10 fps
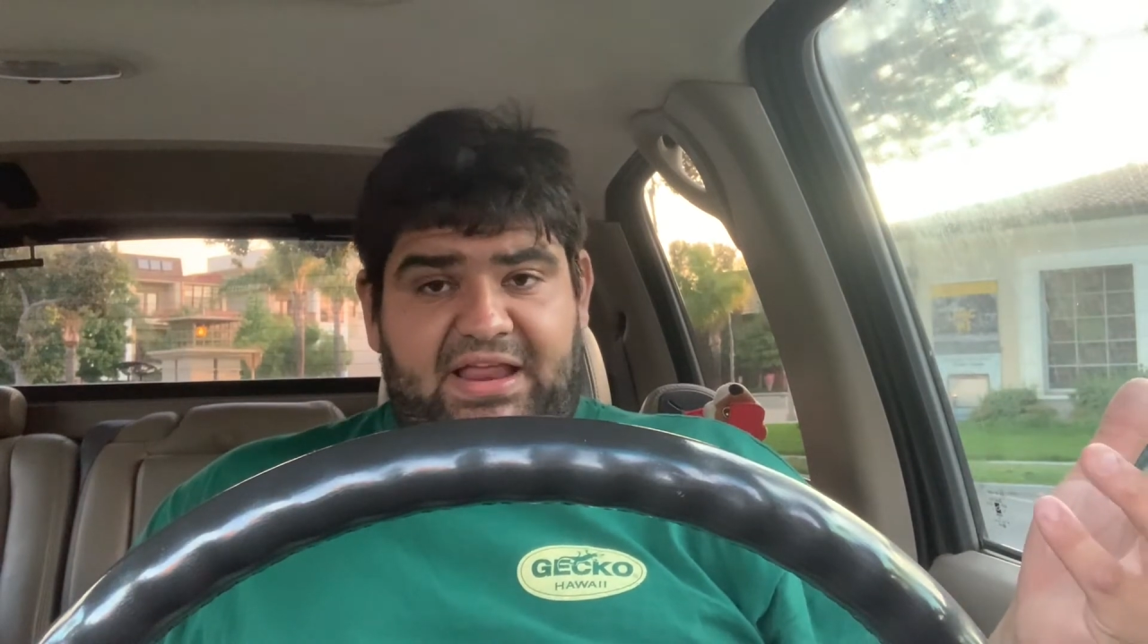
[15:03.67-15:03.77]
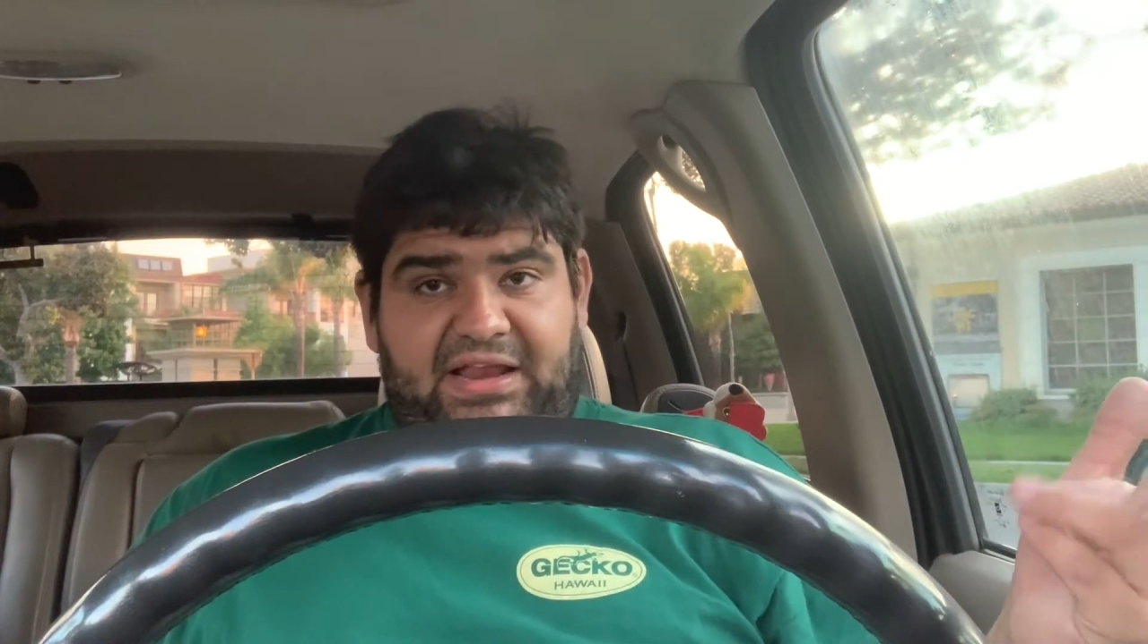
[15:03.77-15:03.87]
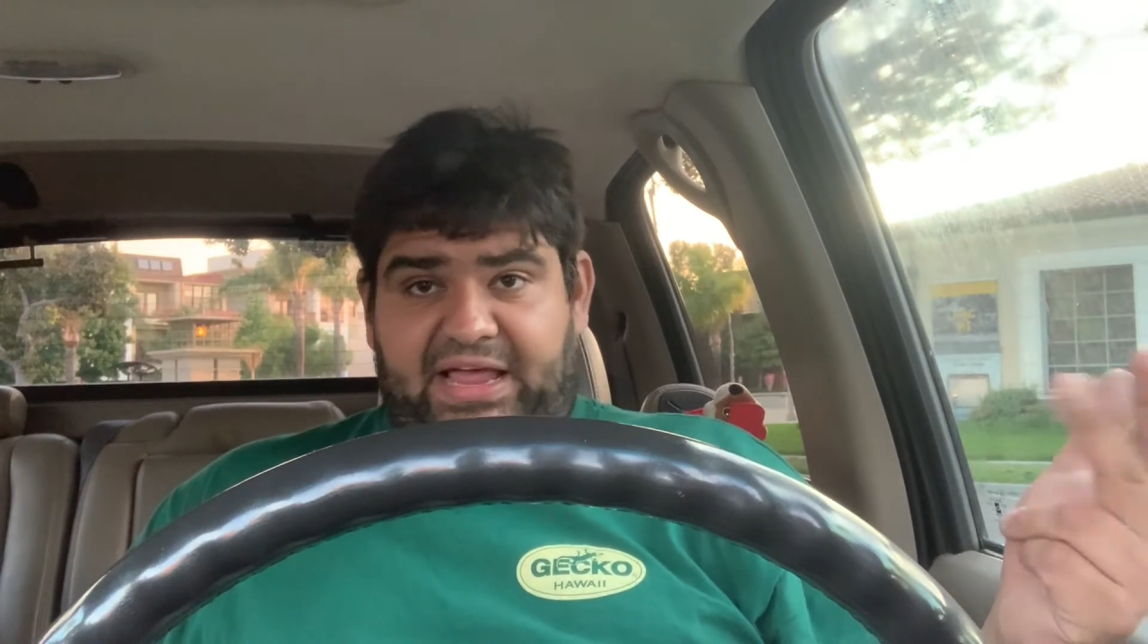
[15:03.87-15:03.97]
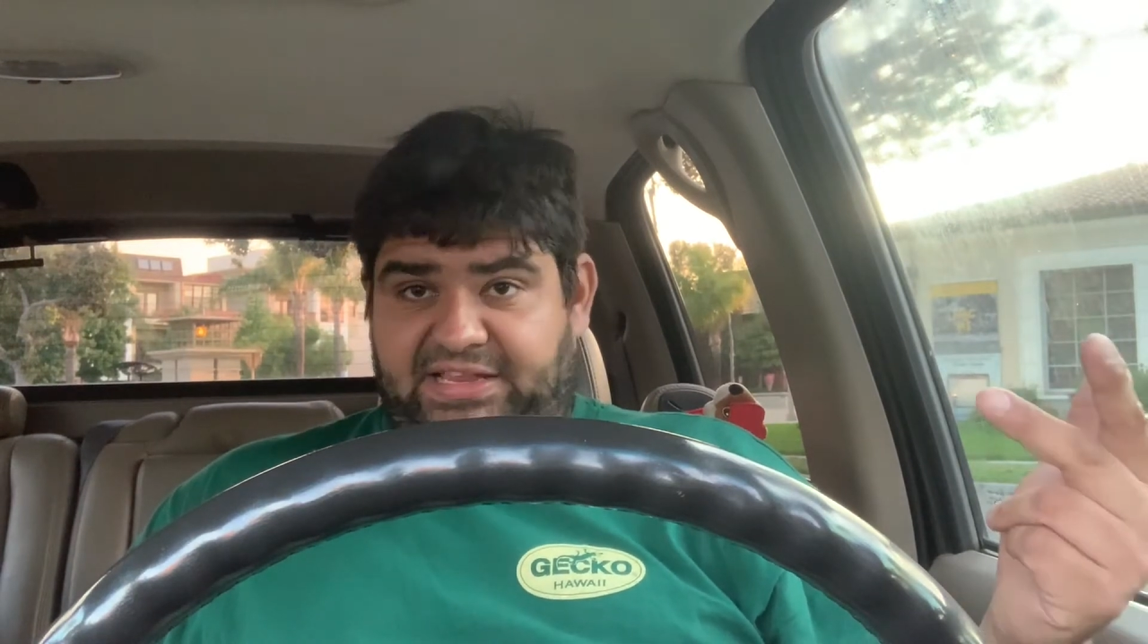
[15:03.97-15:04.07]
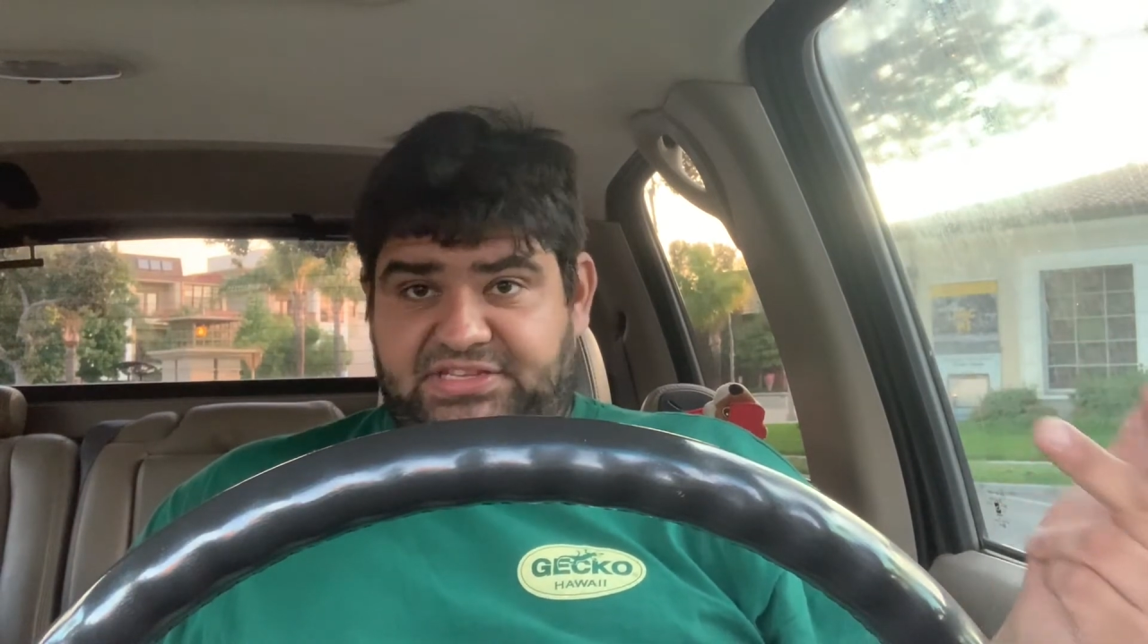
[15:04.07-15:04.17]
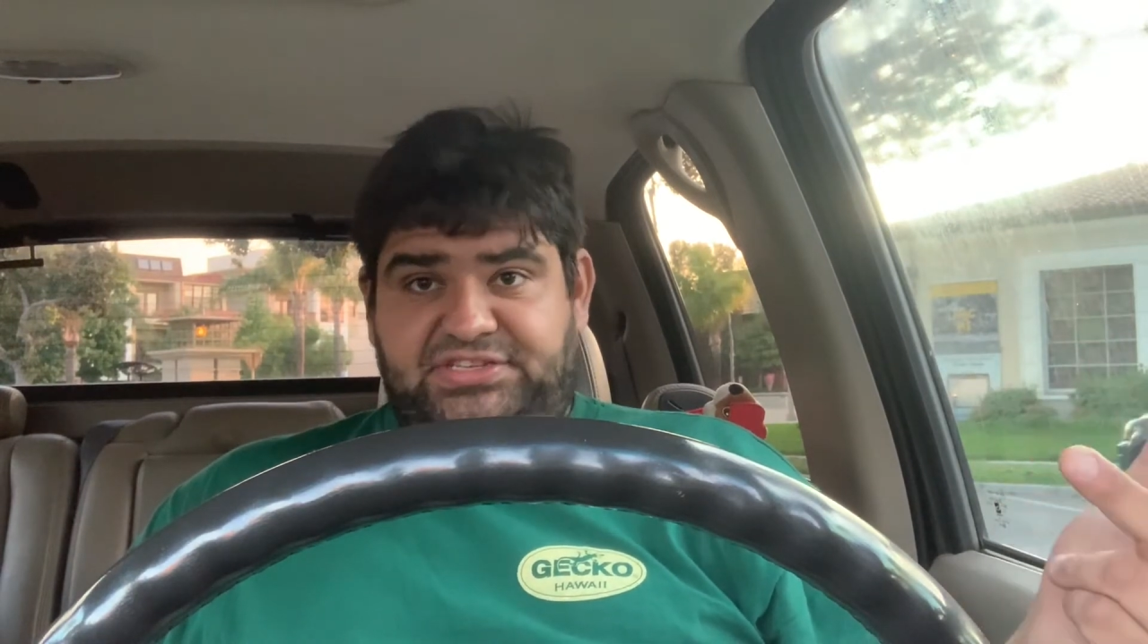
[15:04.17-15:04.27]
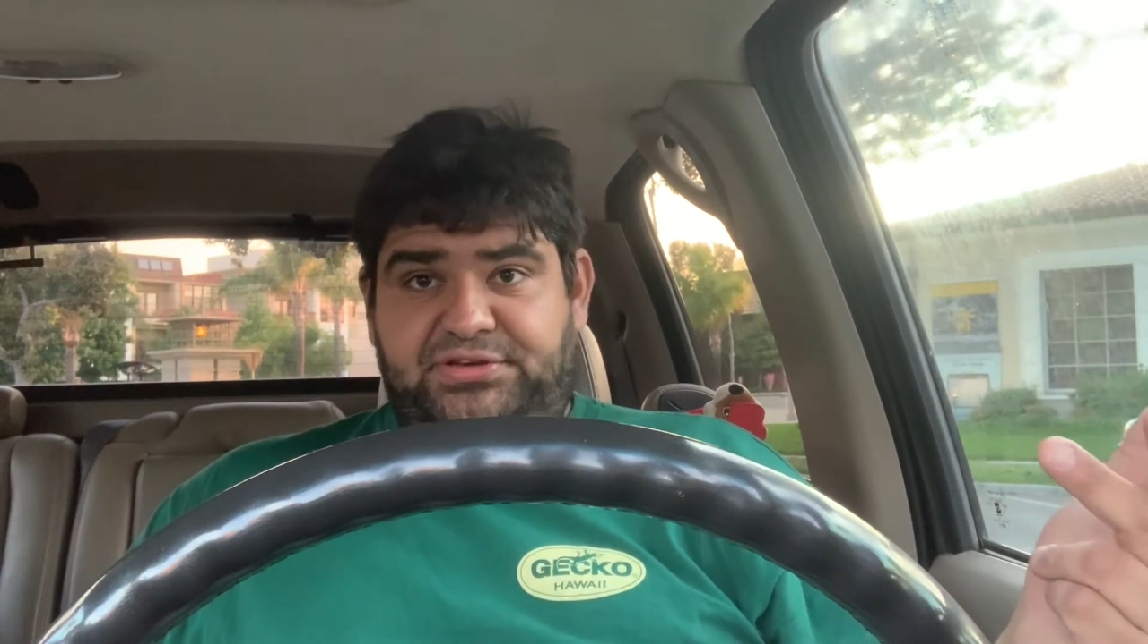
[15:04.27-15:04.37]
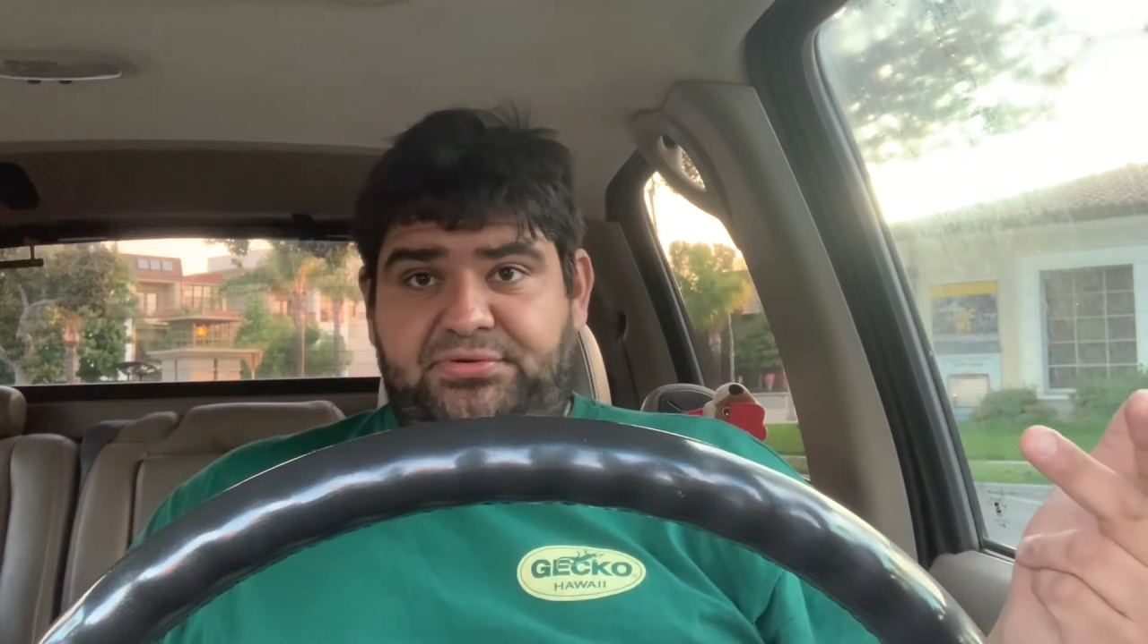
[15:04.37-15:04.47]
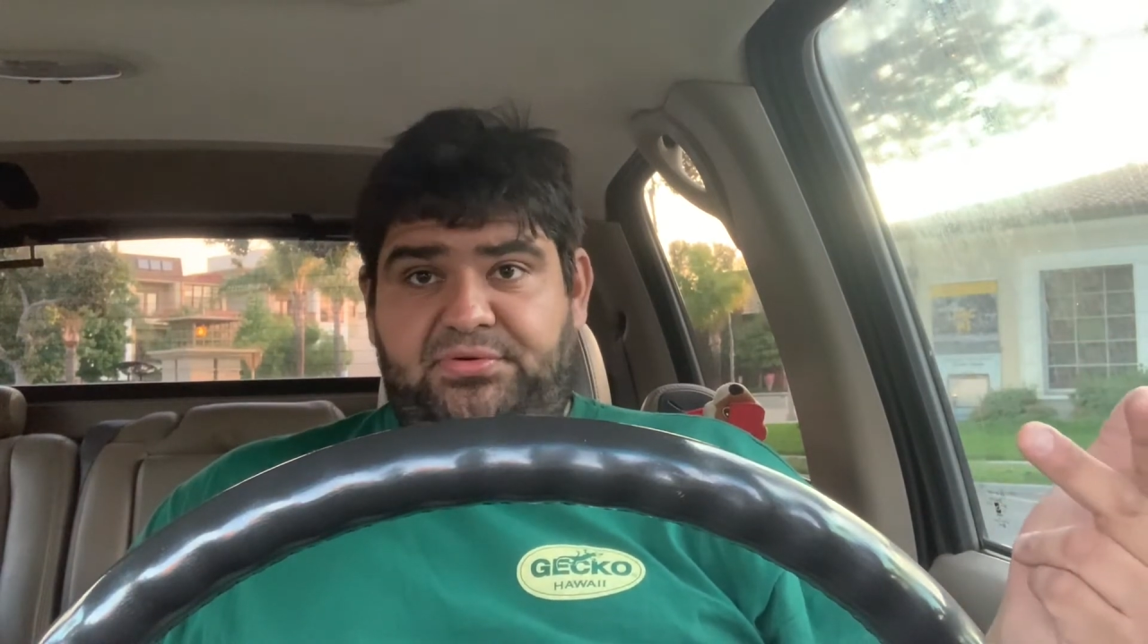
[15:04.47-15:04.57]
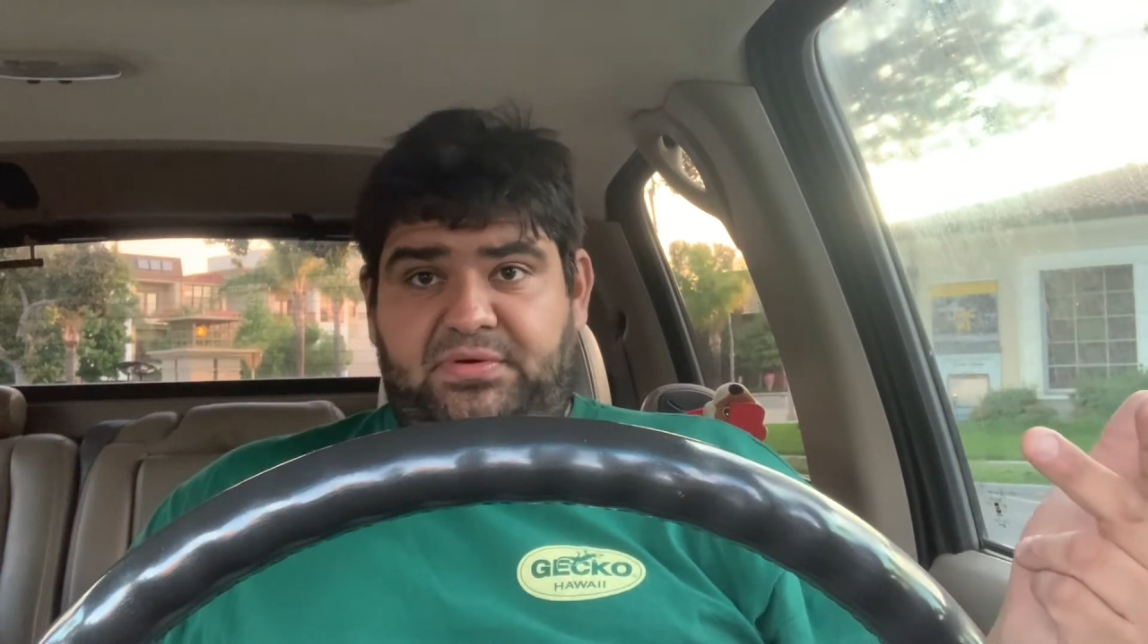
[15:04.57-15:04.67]
I'd like to
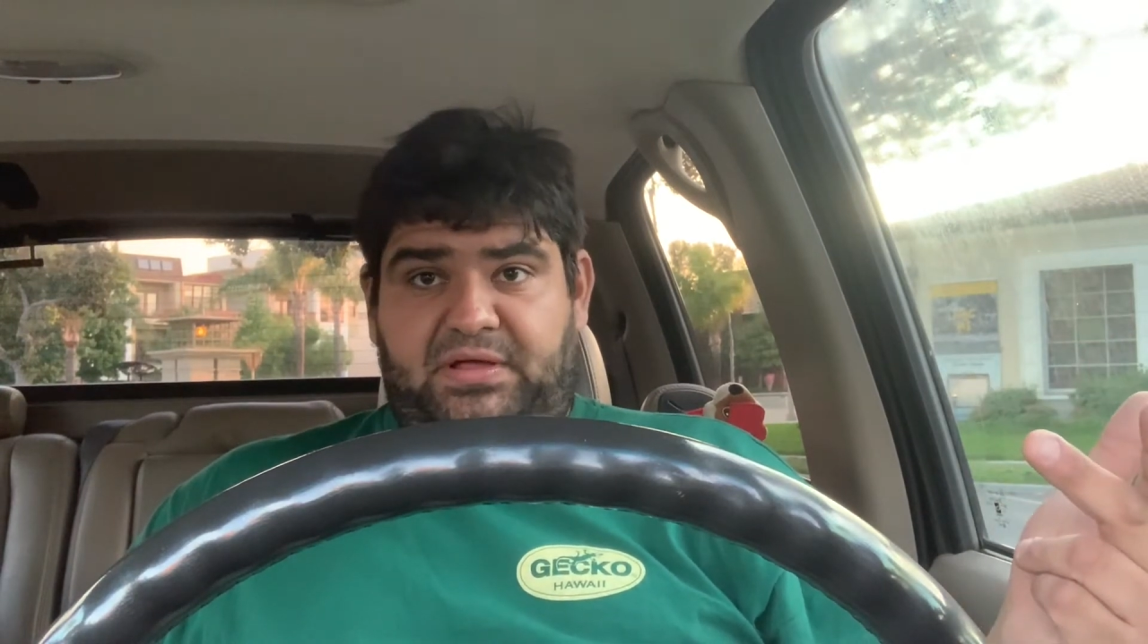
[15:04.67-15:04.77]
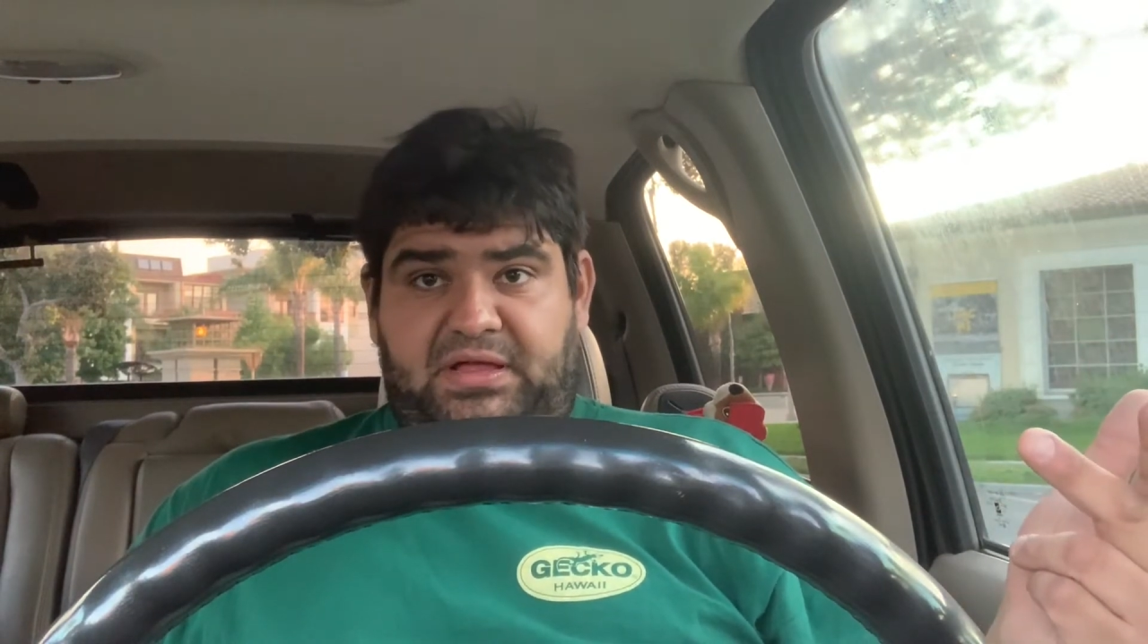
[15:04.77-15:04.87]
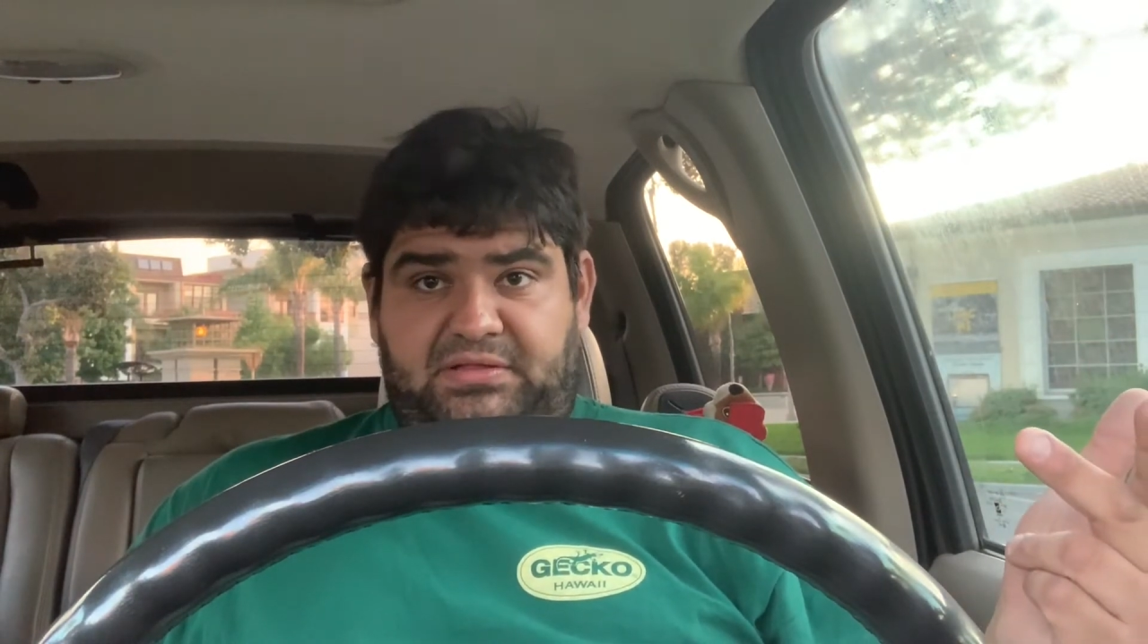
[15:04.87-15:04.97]
do